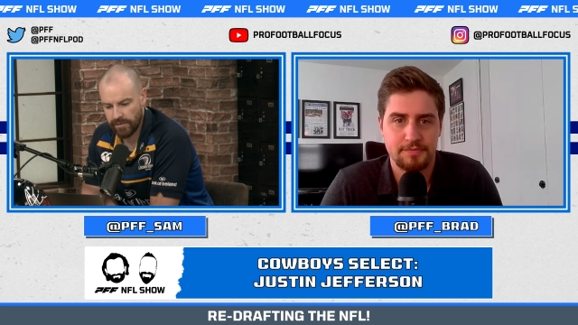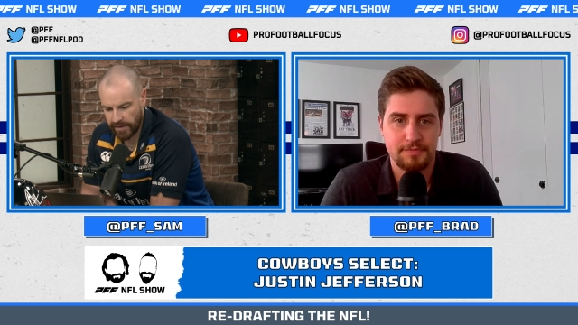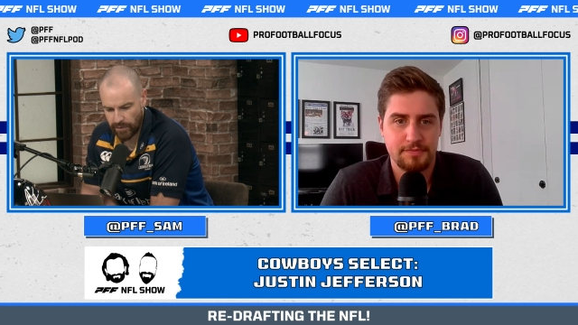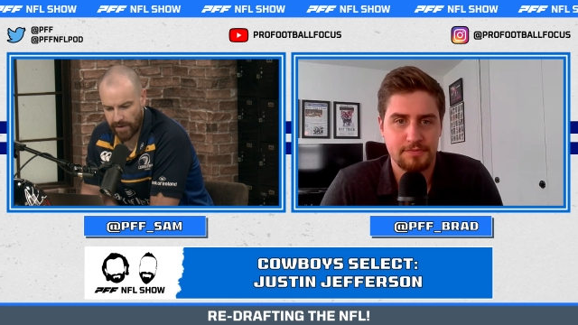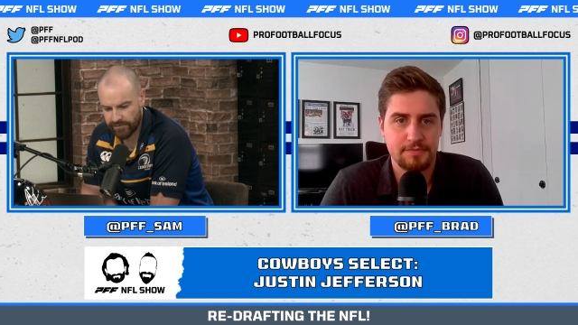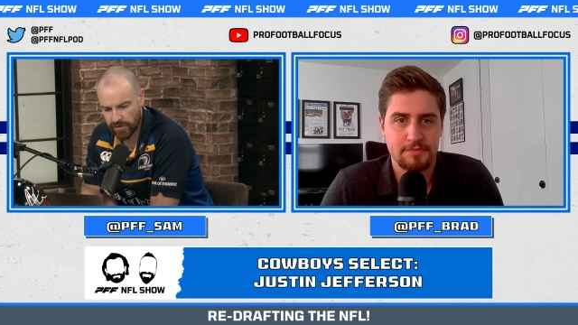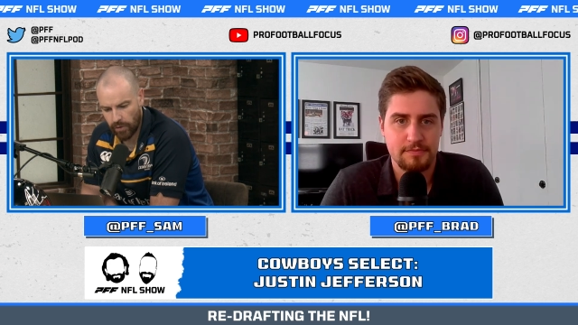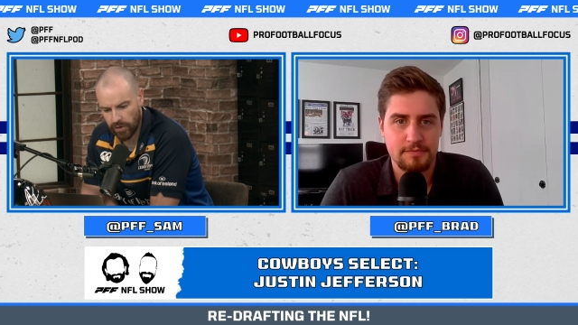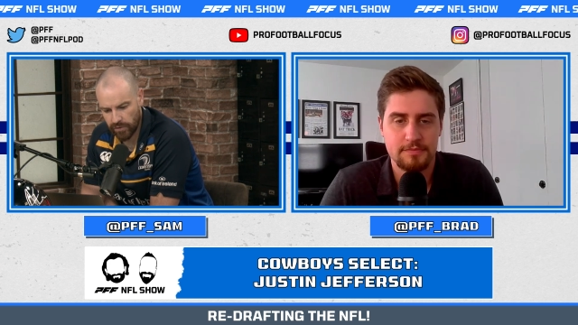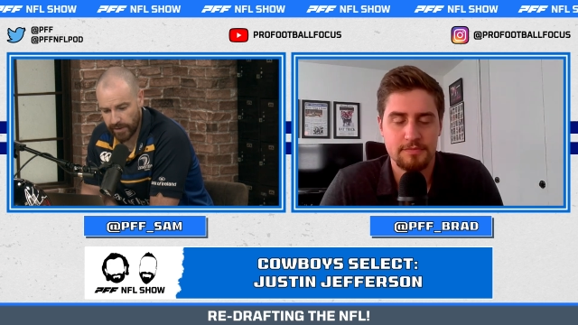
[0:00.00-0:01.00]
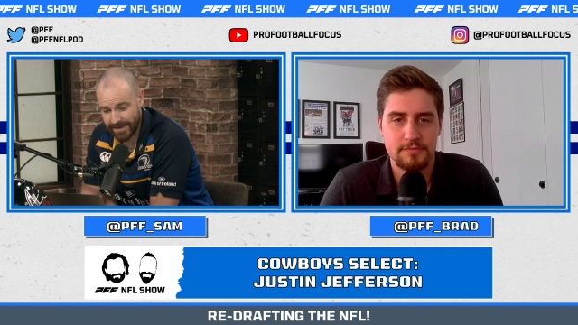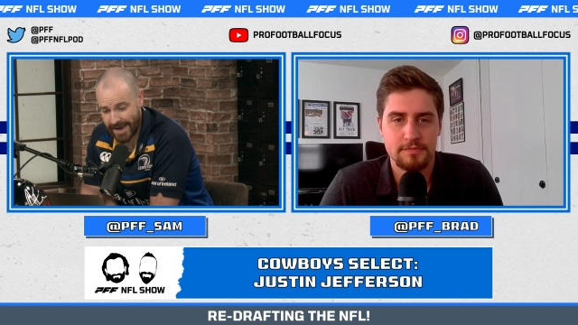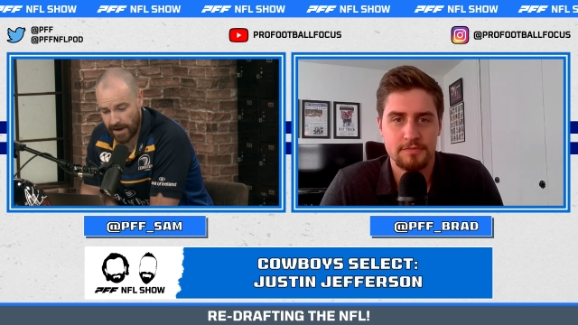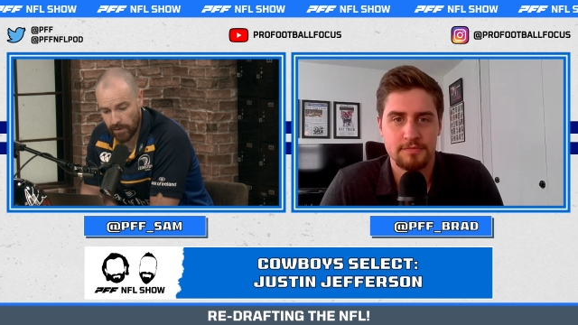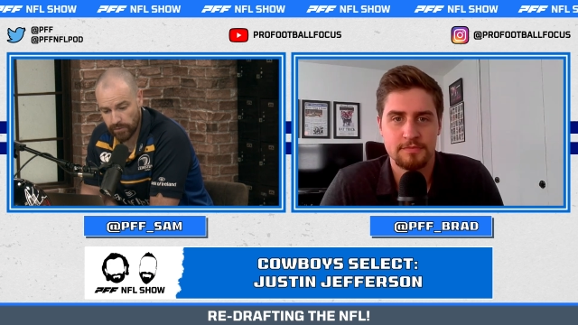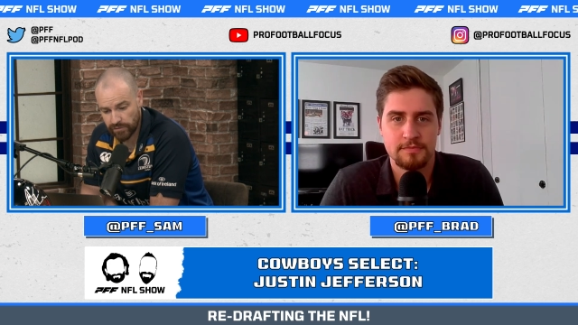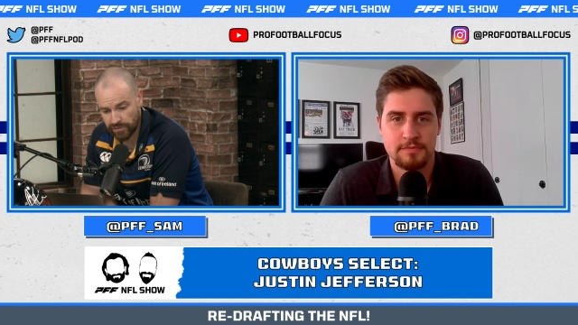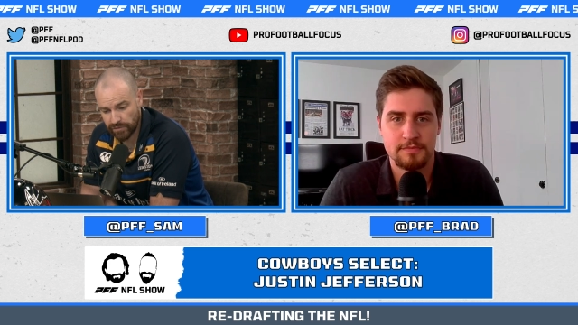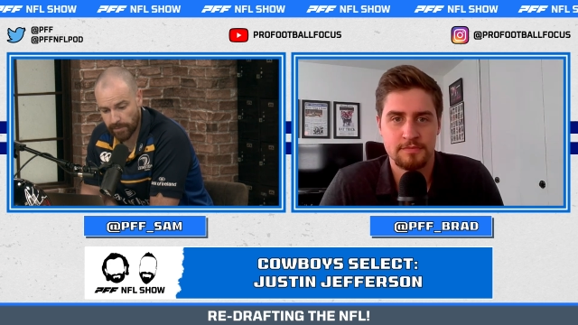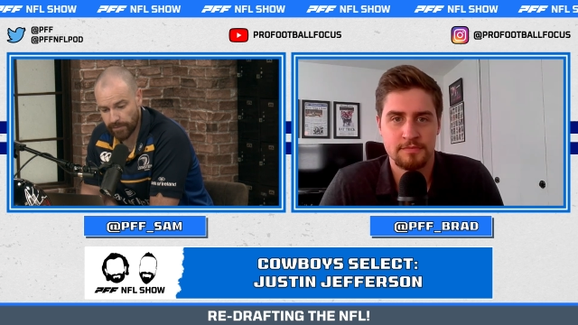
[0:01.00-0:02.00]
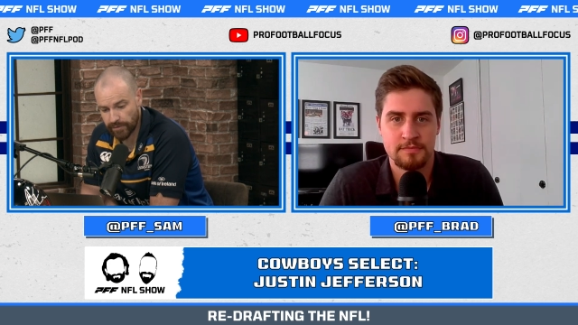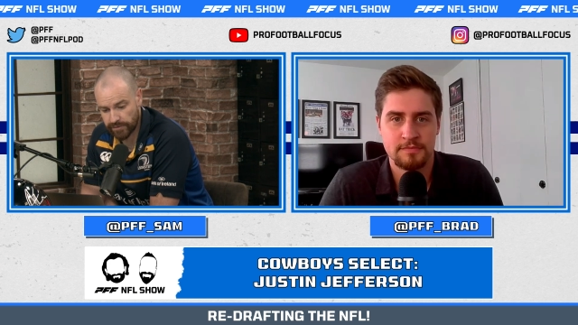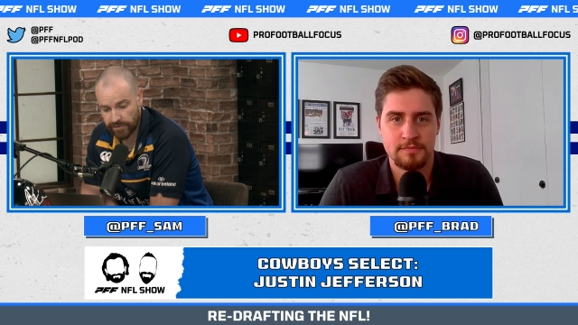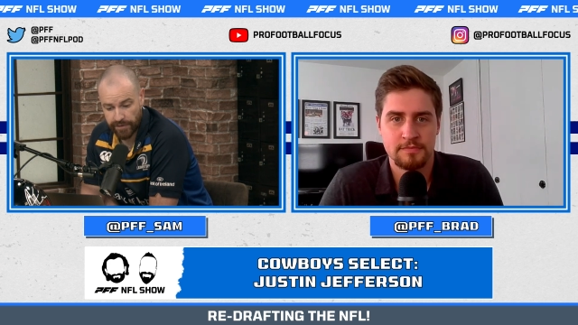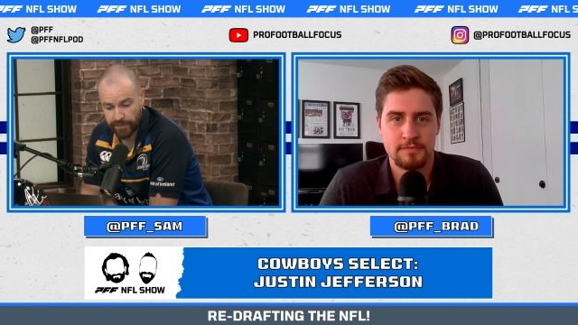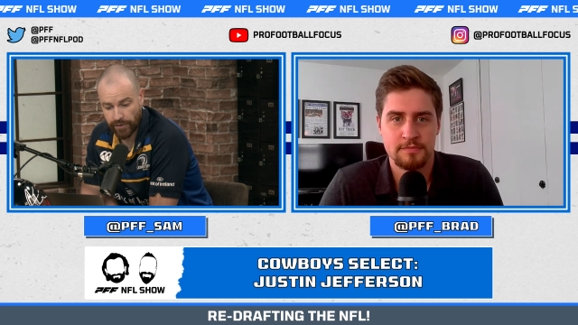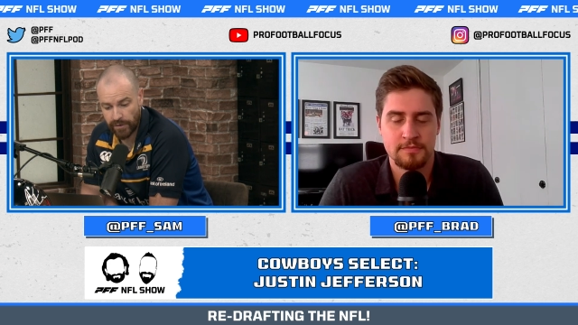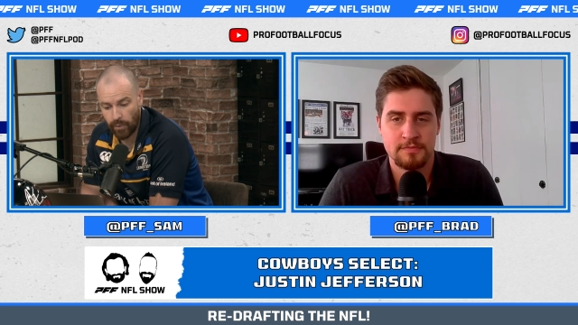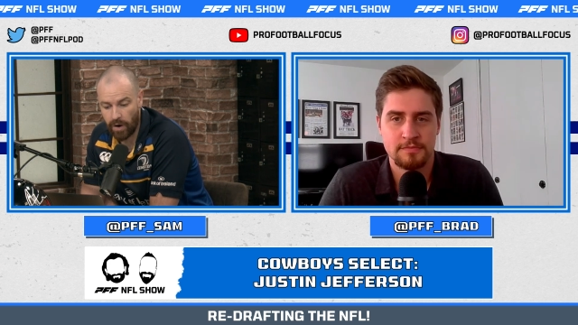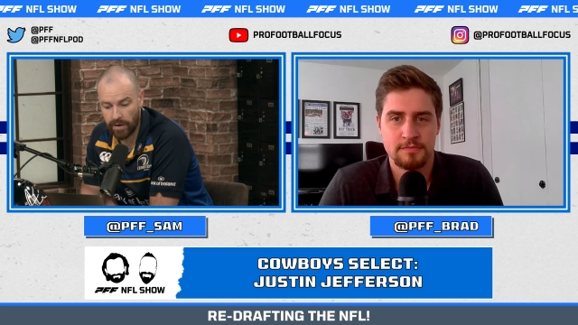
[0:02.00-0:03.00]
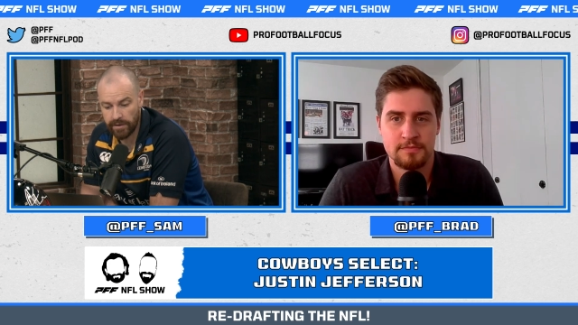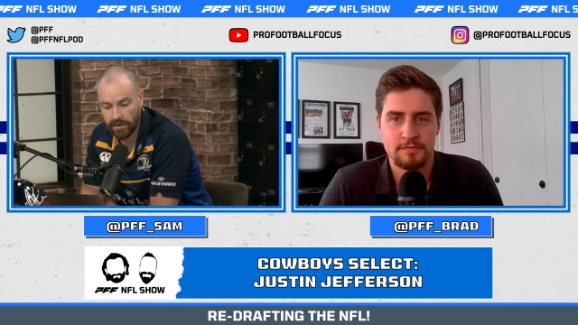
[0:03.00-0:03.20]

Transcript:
Speaker 1: that you have to go all the way down to number, to 31